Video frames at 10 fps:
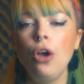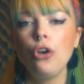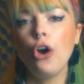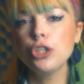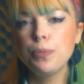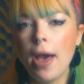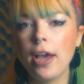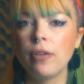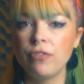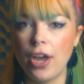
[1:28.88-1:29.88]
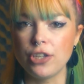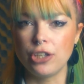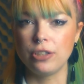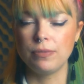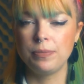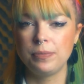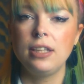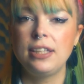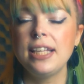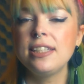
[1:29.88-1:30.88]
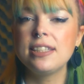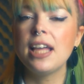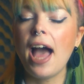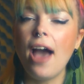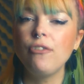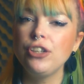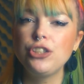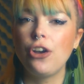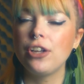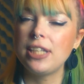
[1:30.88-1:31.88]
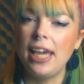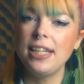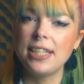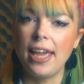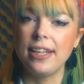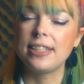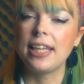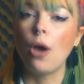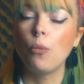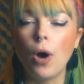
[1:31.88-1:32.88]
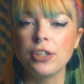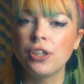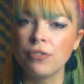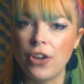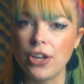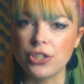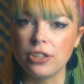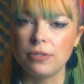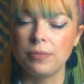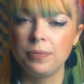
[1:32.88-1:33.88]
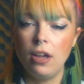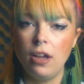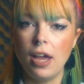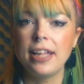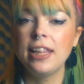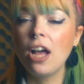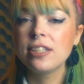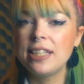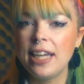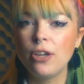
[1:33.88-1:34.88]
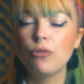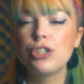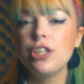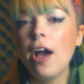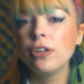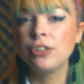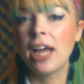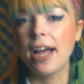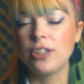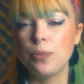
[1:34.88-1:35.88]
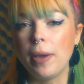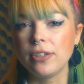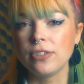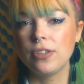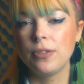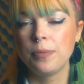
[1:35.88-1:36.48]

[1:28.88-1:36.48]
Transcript: Cost per conversion. This is the average cost it takes to get one conversion. And lastly, return on ad spend.